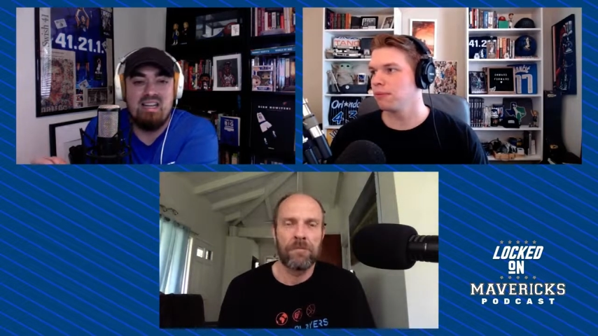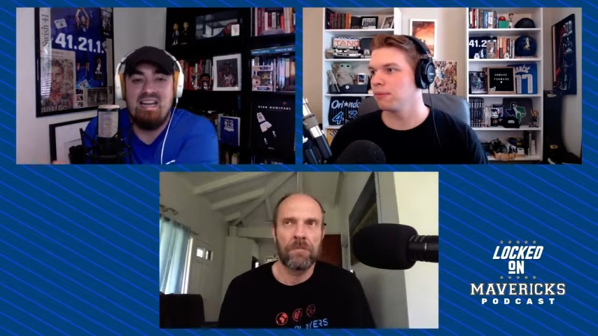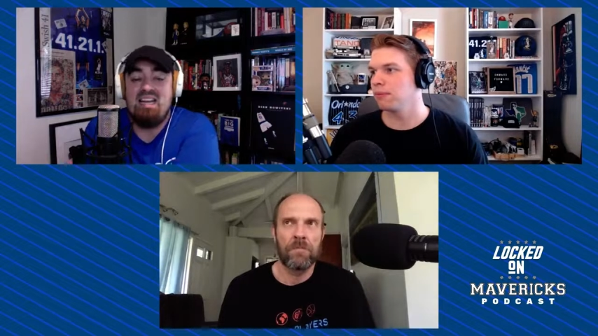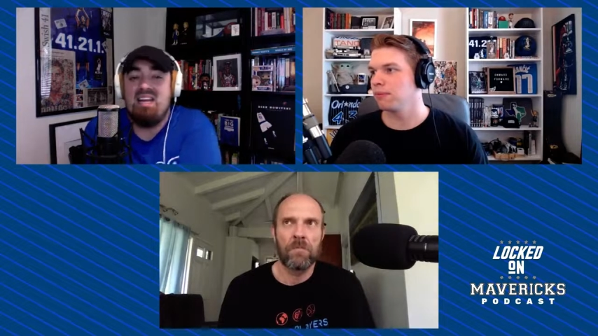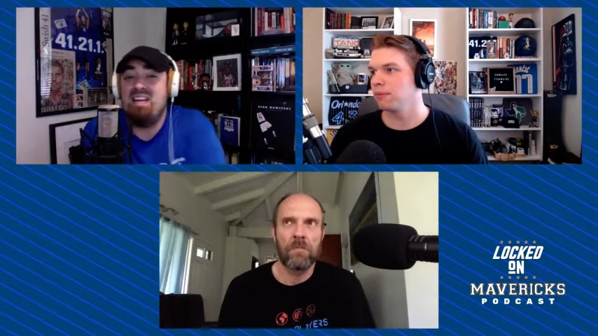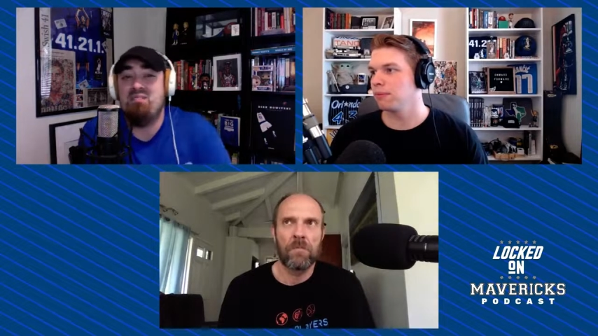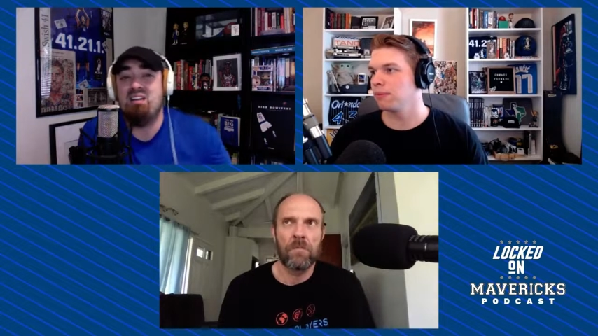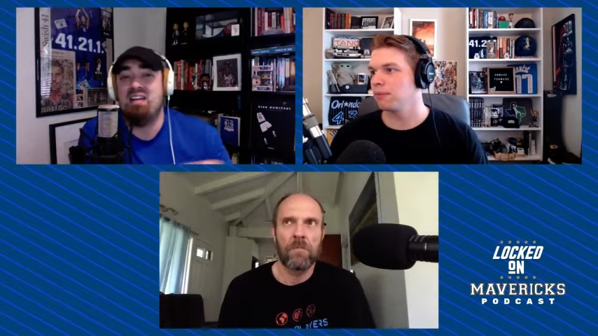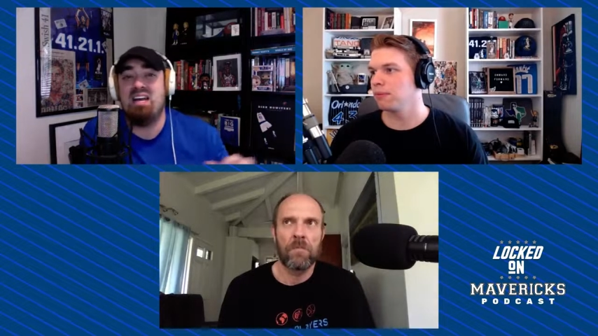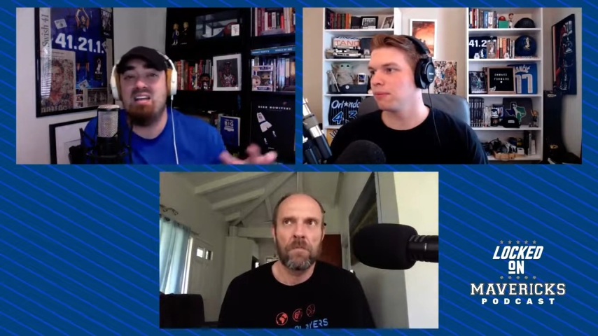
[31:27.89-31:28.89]

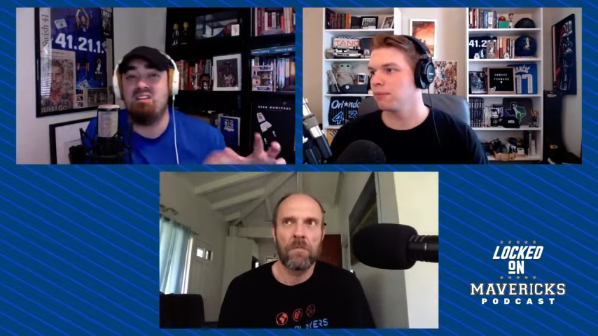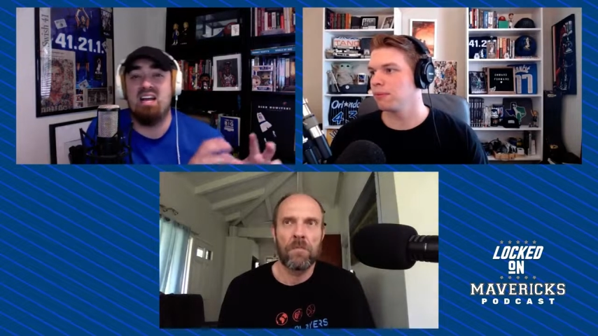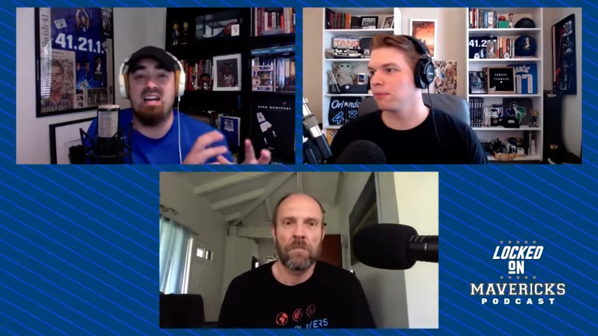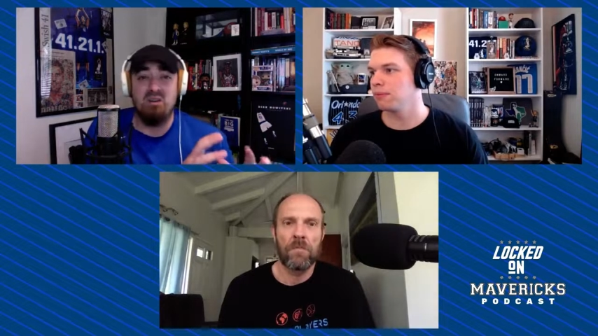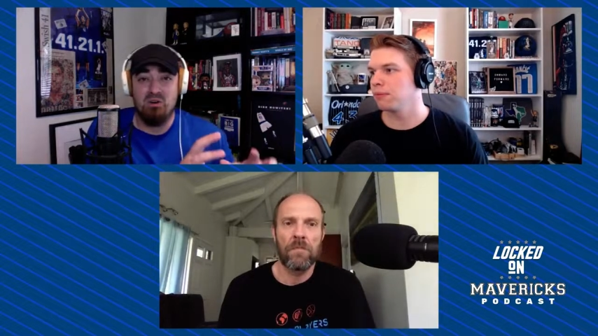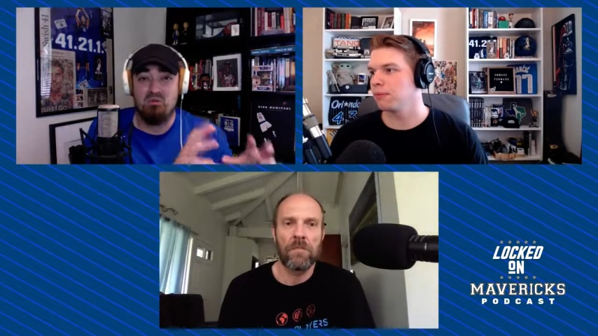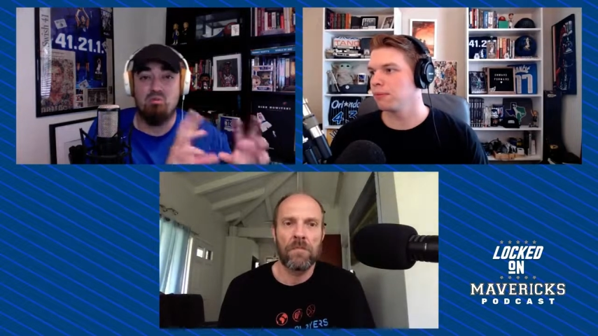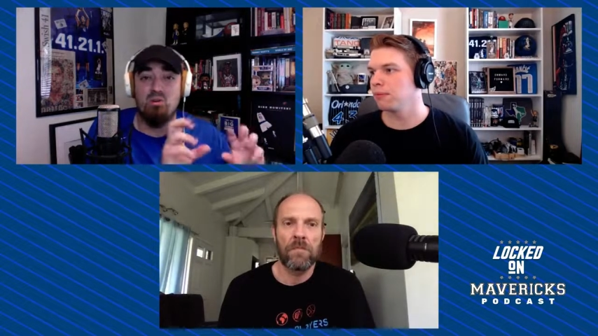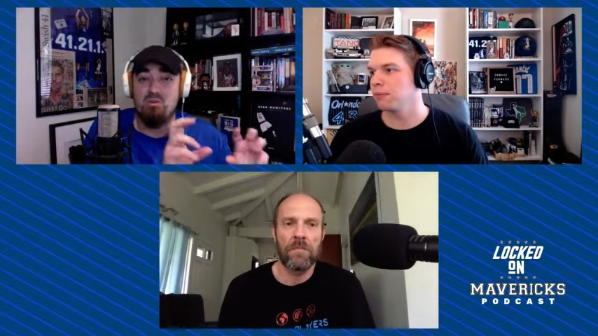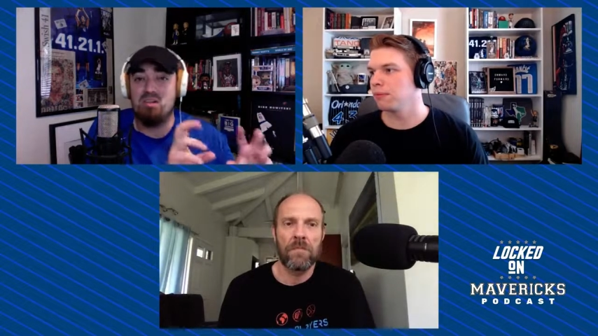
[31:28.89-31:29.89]
Speaker 1: even not even like
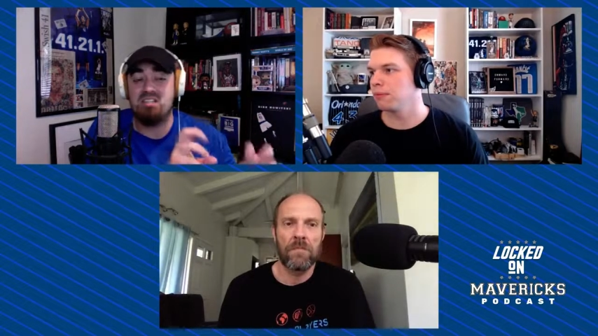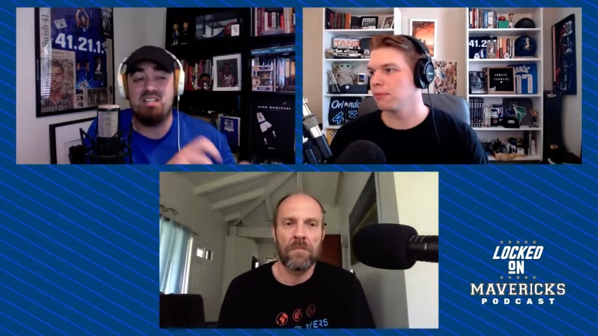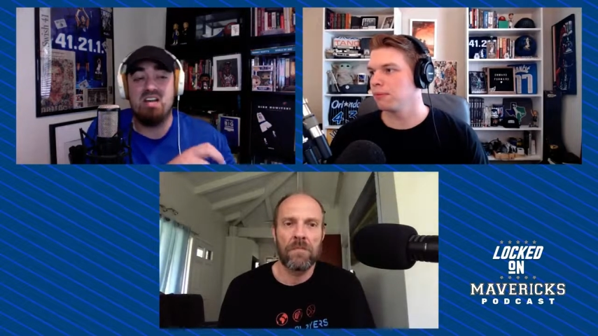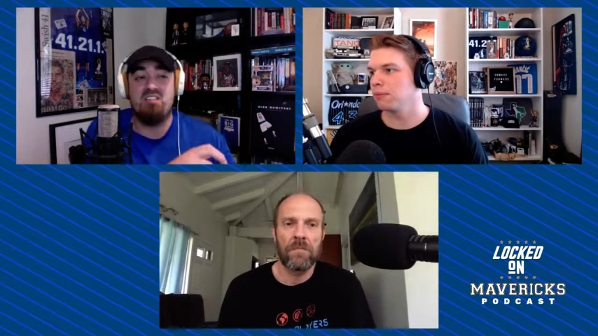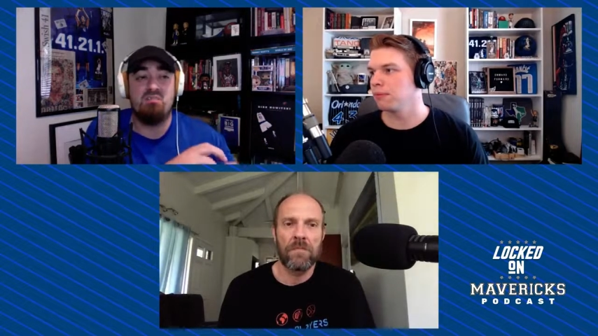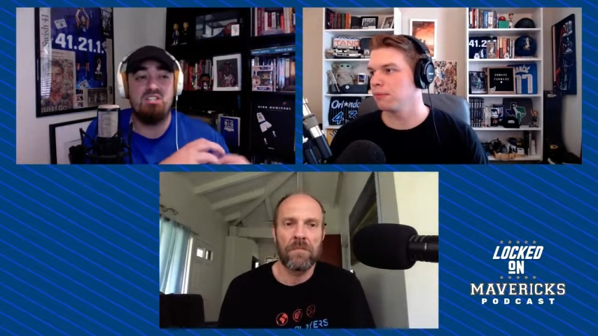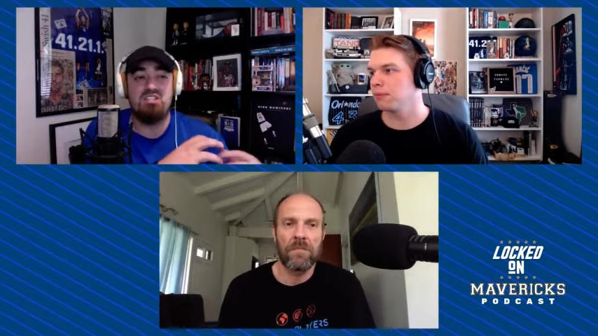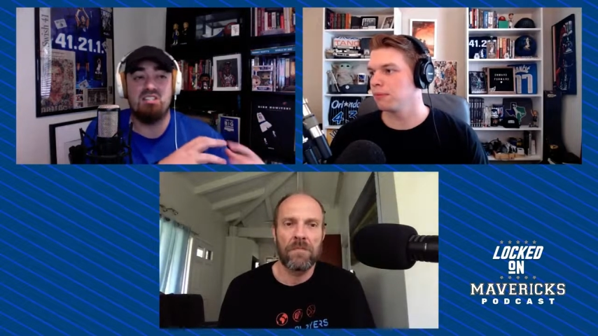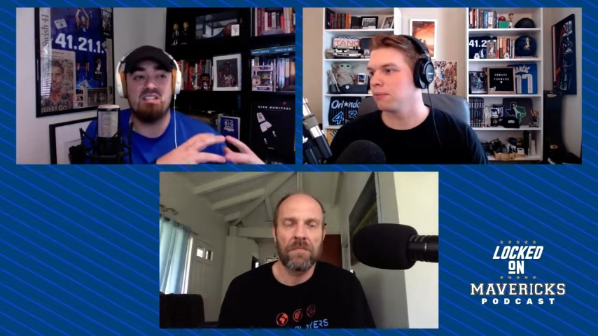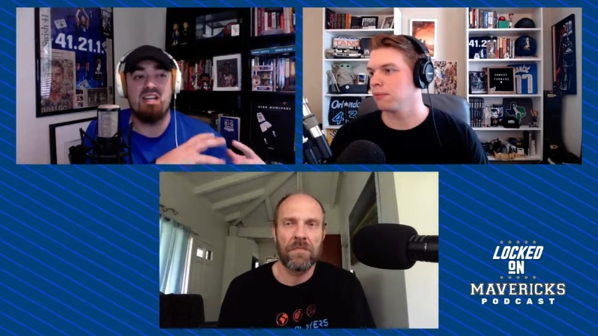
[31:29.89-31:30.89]
rumor stuff, but
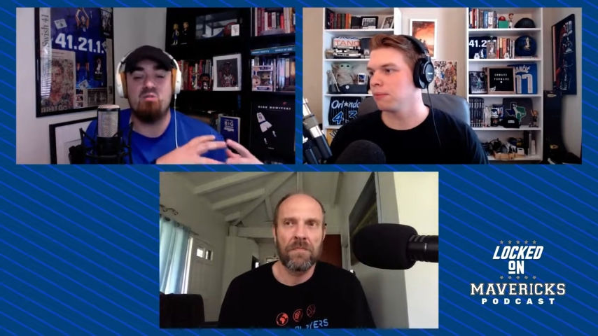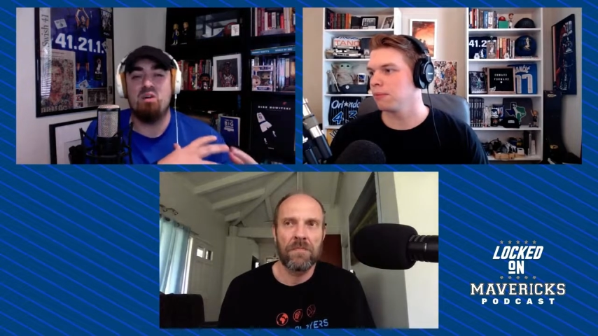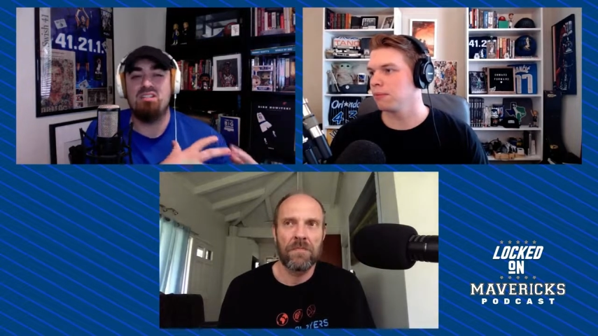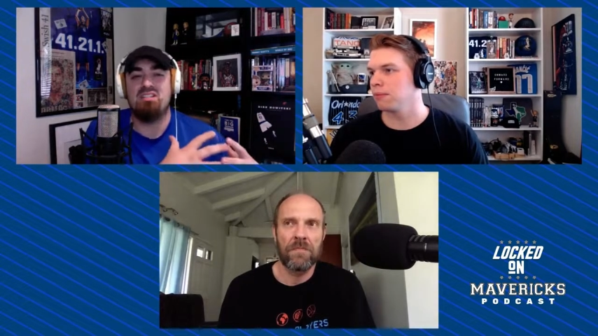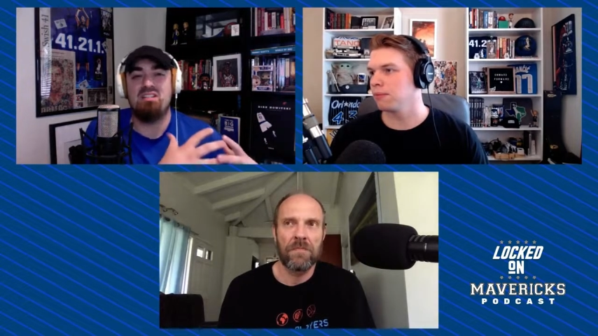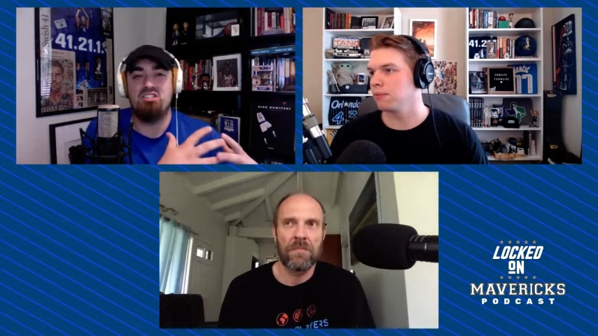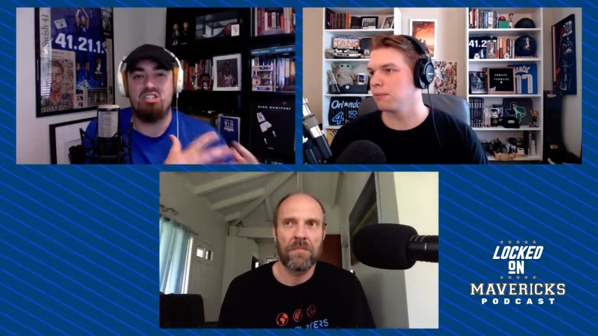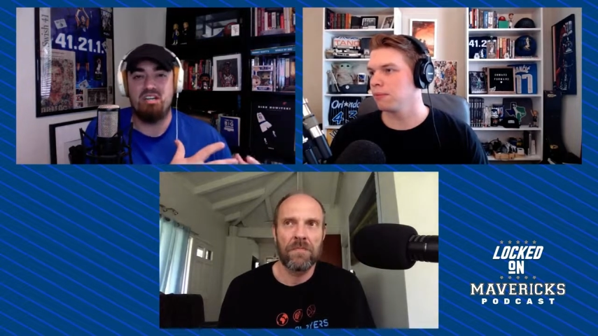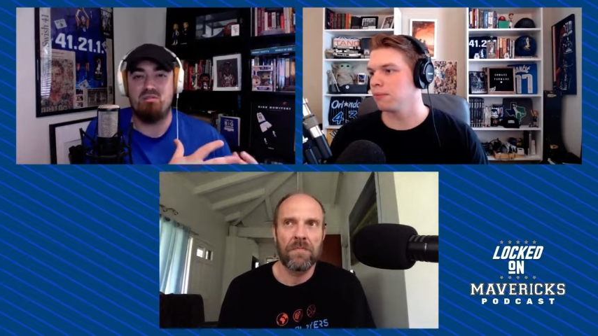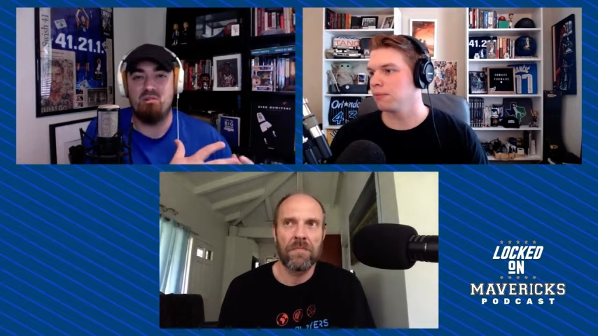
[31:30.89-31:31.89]
just like what's the
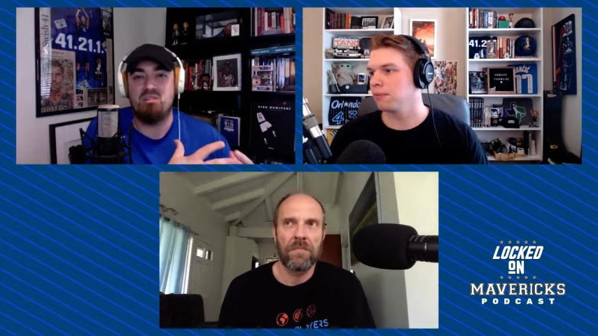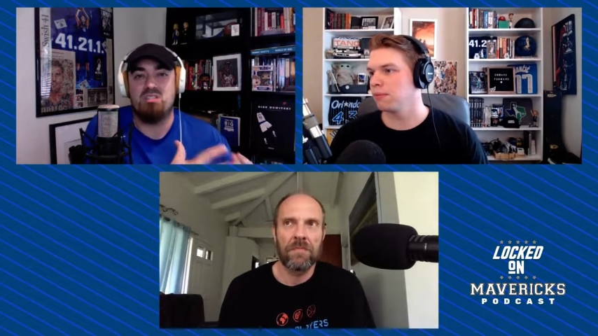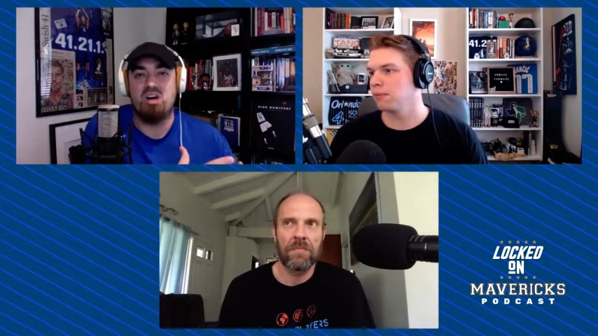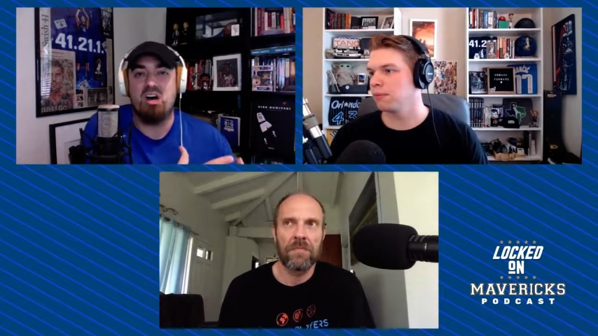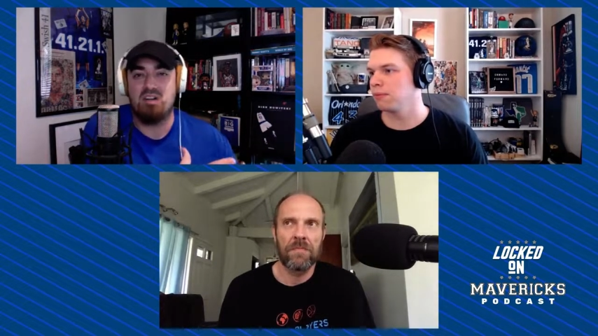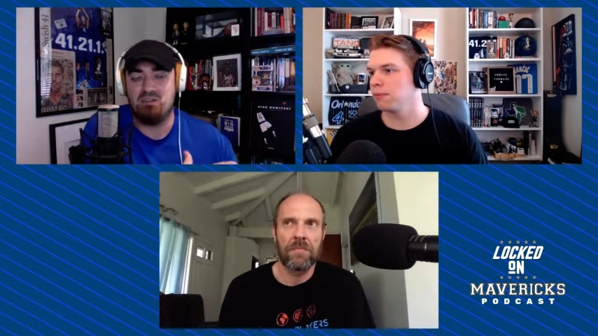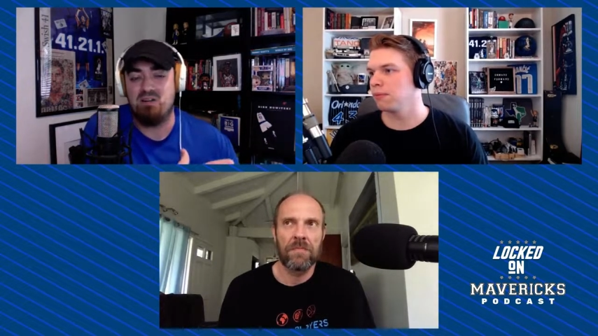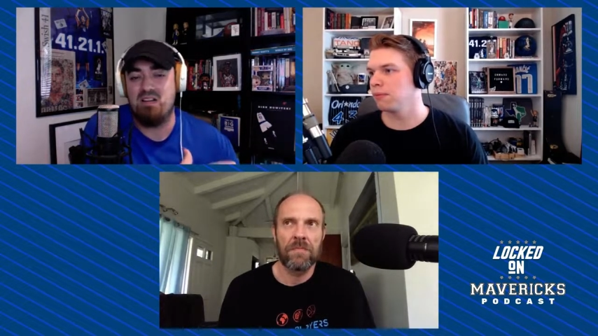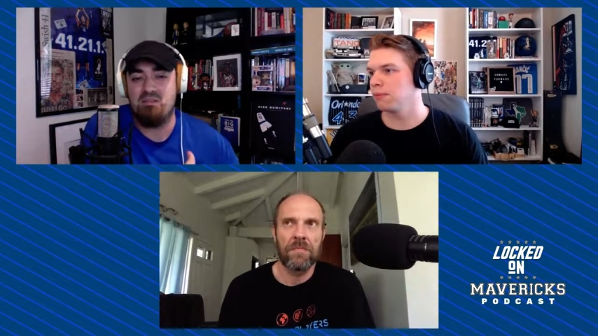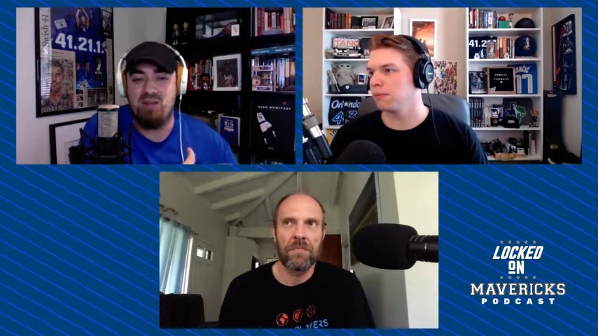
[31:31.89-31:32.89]
general talk
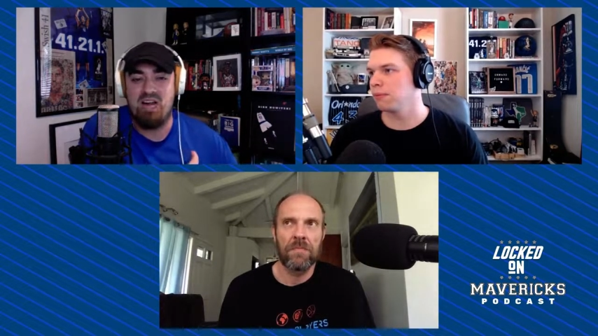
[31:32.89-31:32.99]
around the